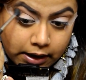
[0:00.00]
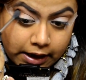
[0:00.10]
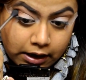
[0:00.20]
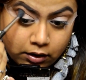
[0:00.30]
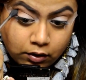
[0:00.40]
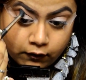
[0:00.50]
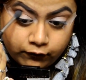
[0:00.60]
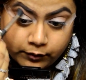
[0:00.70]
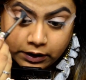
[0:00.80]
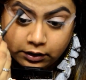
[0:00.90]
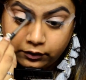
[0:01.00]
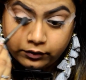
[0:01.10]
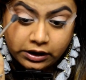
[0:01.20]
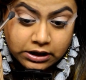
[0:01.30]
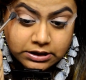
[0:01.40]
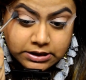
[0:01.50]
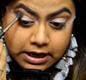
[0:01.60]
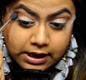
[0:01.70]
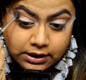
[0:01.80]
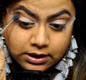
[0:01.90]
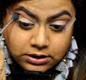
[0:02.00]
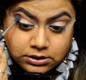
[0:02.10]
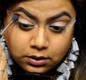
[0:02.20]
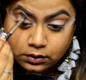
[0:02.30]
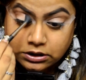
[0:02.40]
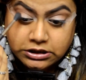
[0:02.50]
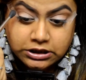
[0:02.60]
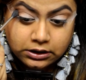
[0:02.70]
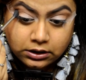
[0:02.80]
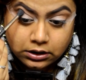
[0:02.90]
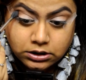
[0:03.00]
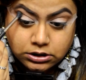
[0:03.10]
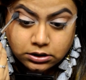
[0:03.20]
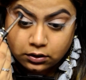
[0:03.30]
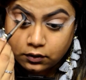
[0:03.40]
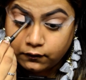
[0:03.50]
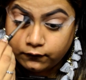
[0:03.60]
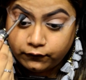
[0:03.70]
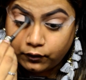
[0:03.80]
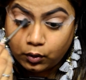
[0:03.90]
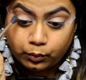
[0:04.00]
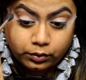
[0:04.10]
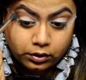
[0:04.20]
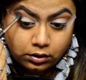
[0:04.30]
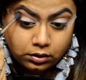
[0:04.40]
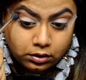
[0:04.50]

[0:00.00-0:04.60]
end of my crease and then slowly taking it forward.